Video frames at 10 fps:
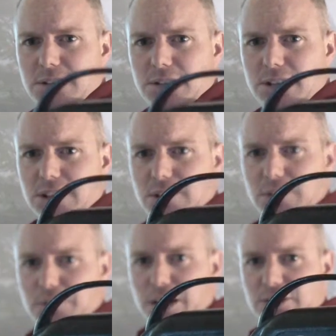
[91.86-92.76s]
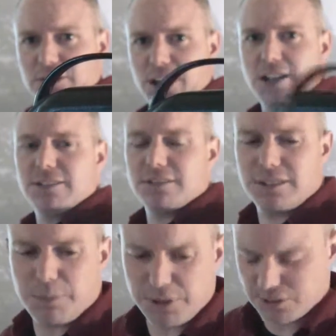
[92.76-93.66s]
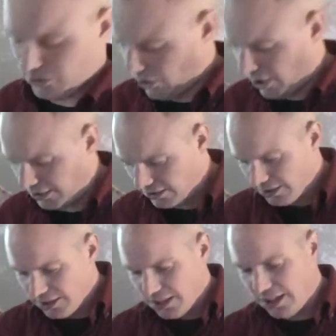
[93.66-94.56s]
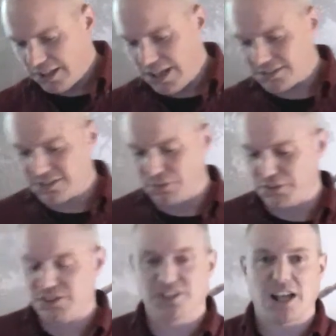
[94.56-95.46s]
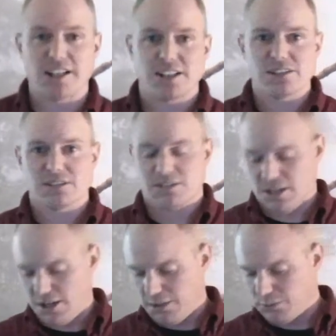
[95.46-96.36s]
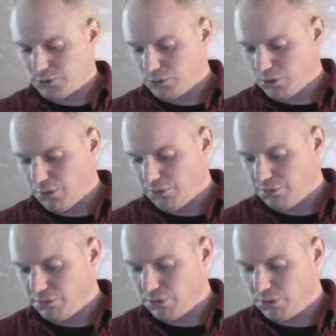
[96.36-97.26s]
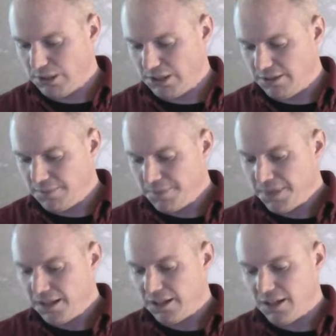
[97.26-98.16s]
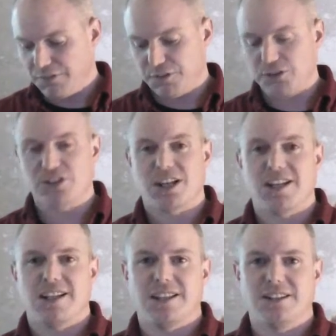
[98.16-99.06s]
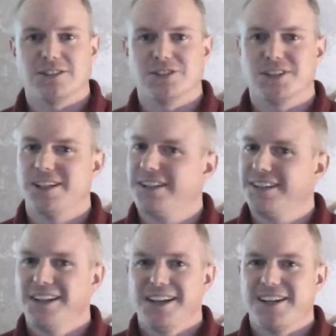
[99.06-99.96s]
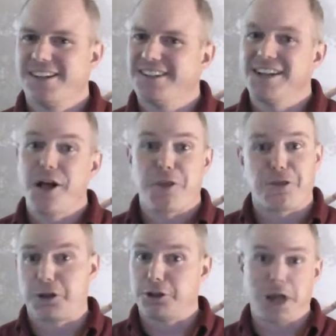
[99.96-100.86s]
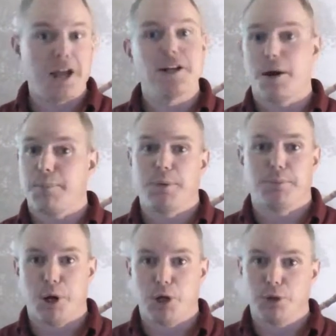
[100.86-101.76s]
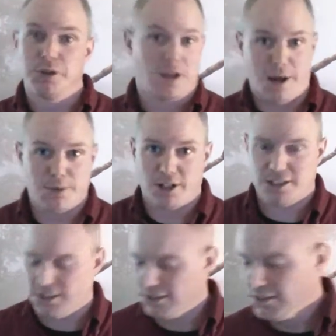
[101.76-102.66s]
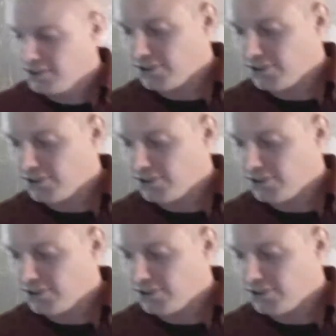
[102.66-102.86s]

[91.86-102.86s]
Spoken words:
You get that little flashing light. That means it's on. It has different settings, which we'll go through real quick here. First setting is the light up mode. I'm not kidding.